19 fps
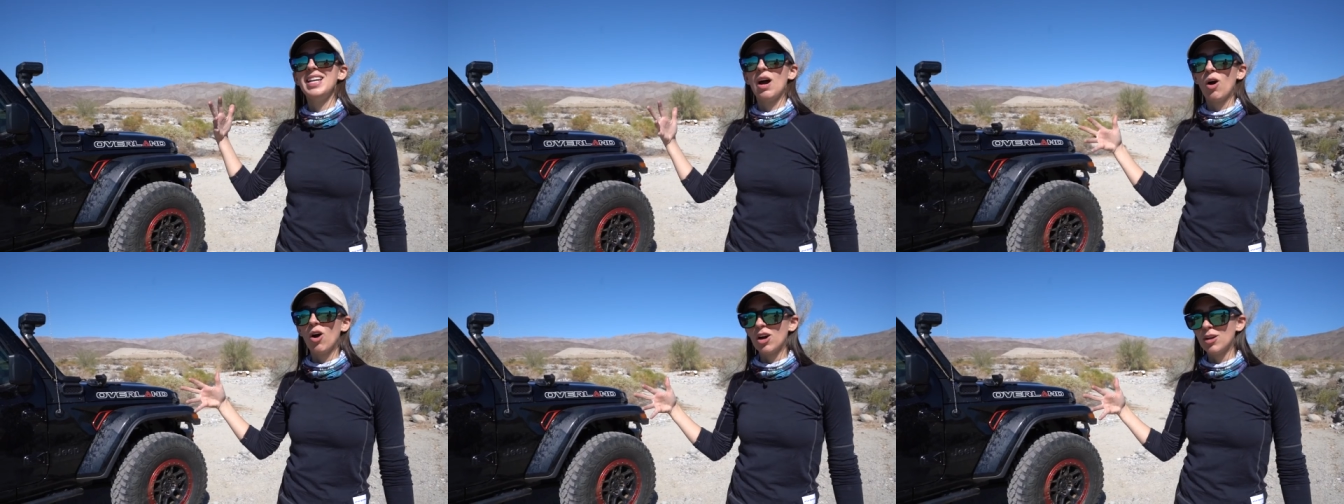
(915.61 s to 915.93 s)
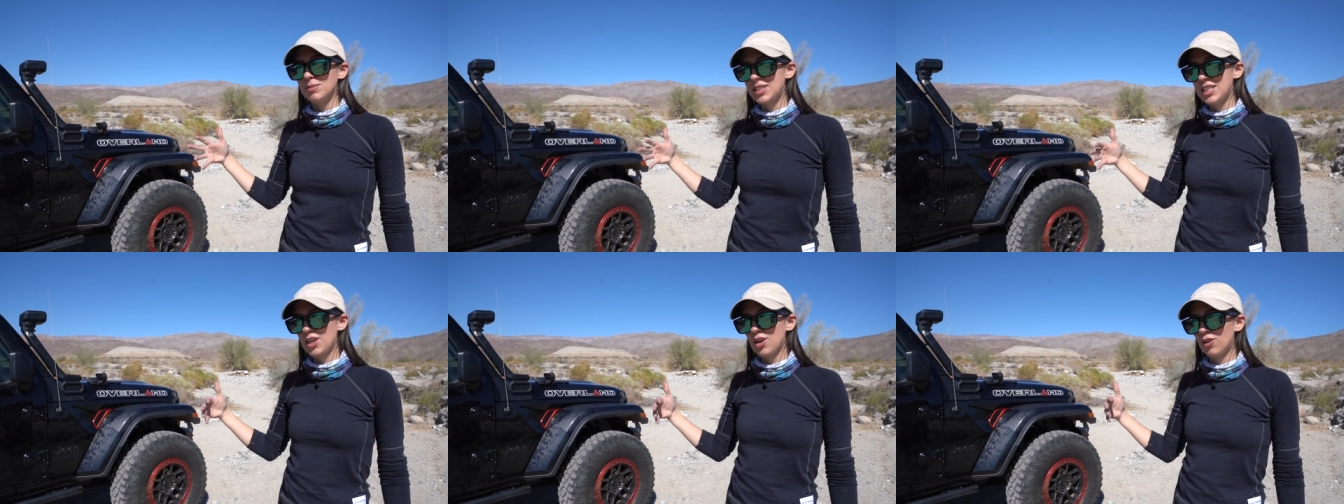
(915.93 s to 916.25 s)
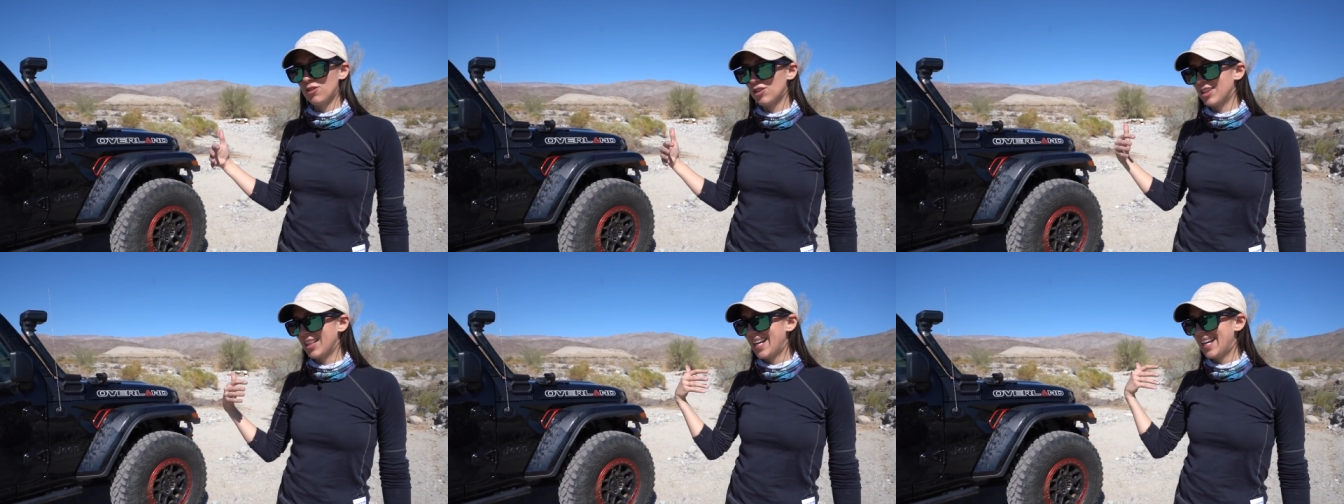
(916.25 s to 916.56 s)
Now, R M T
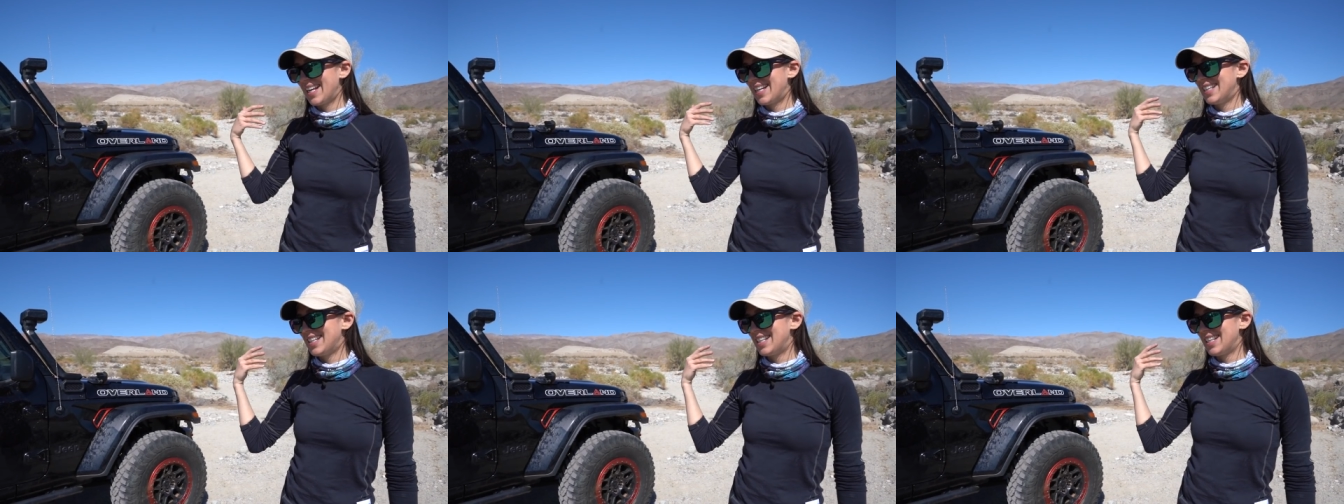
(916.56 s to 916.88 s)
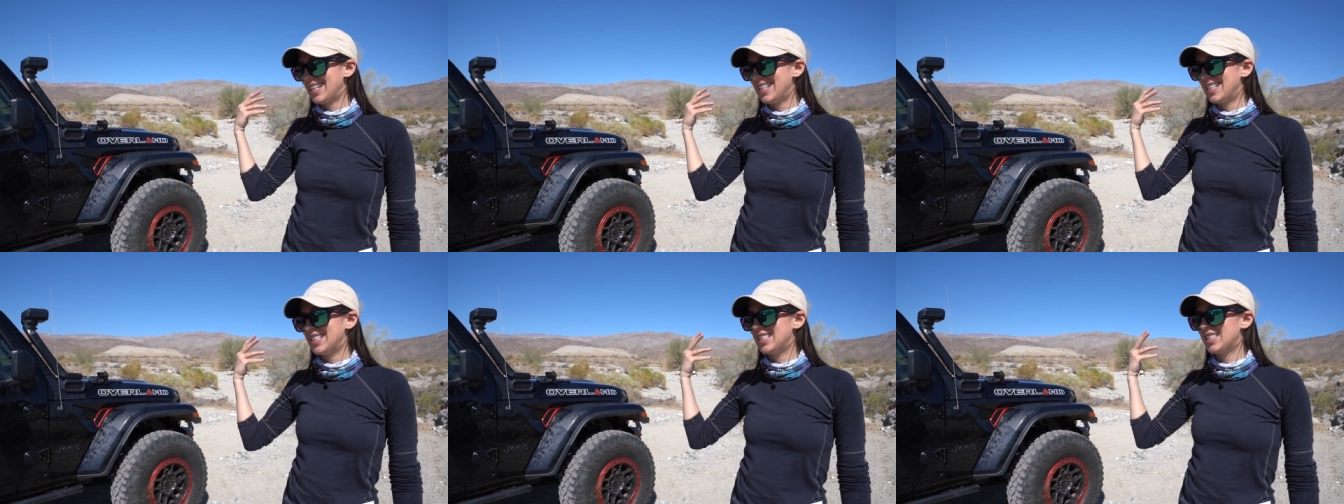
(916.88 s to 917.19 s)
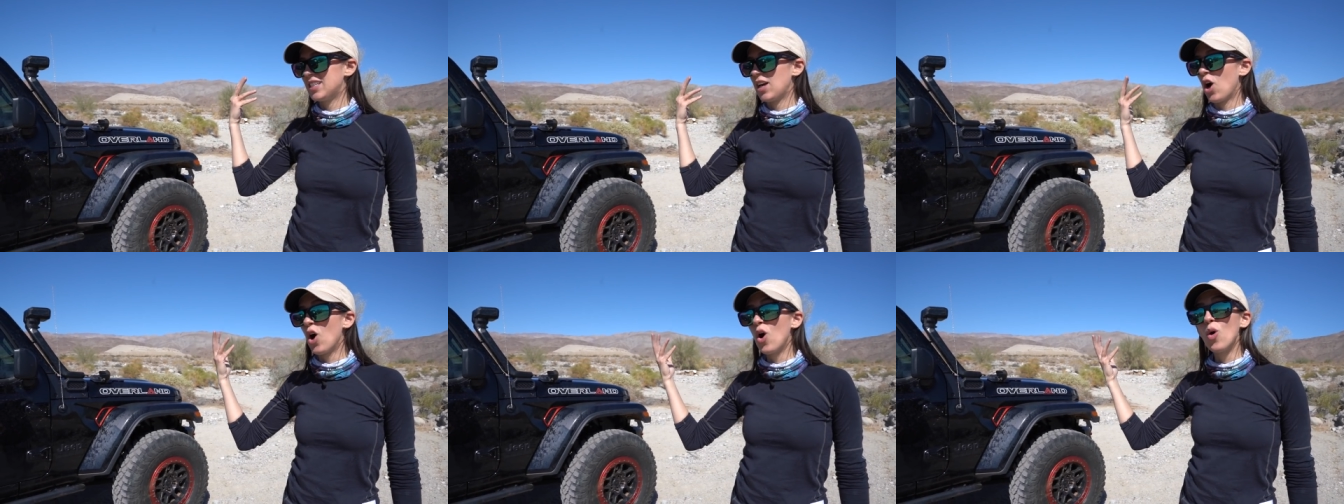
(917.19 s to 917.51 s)
Overland
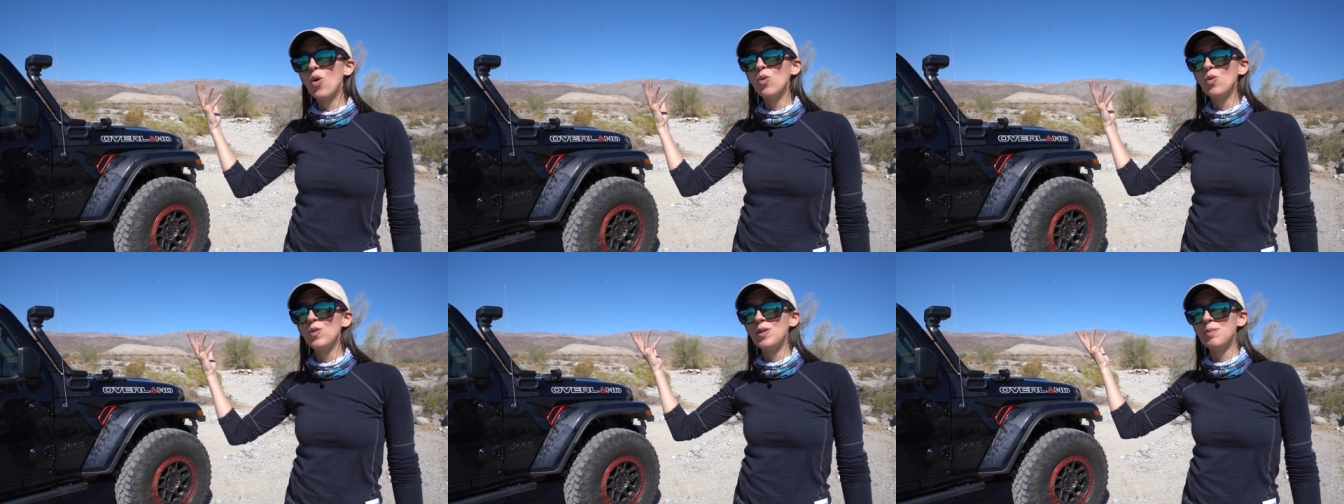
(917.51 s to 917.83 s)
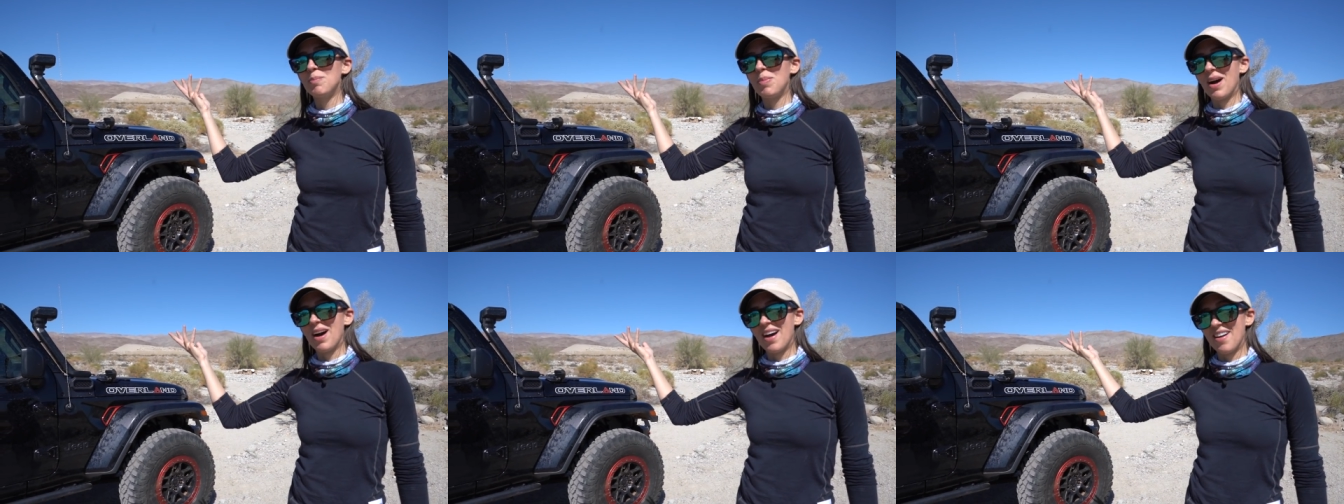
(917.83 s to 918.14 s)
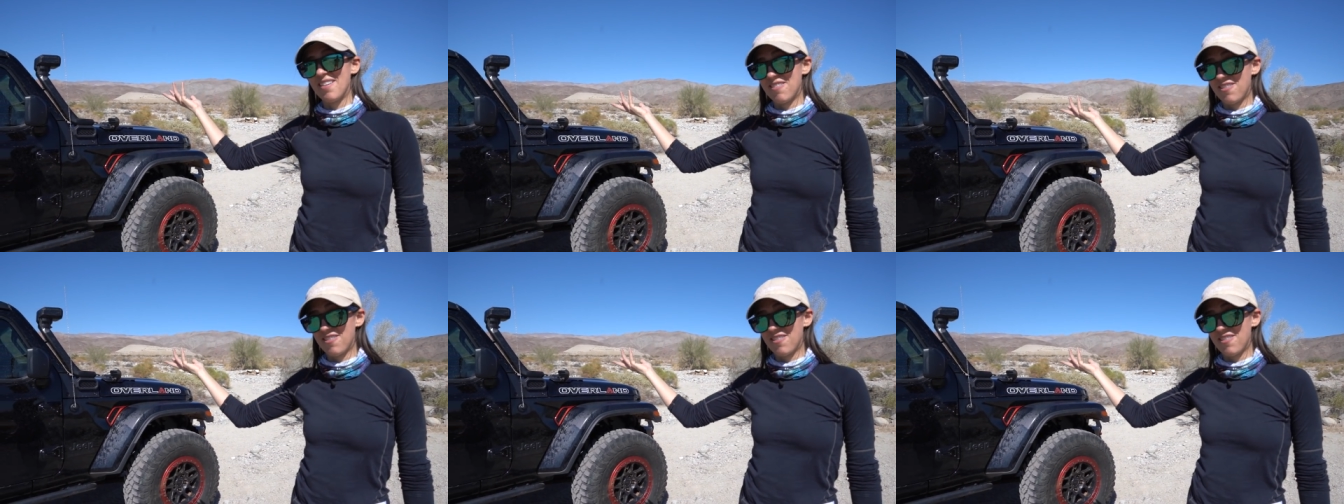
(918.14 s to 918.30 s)
is owned by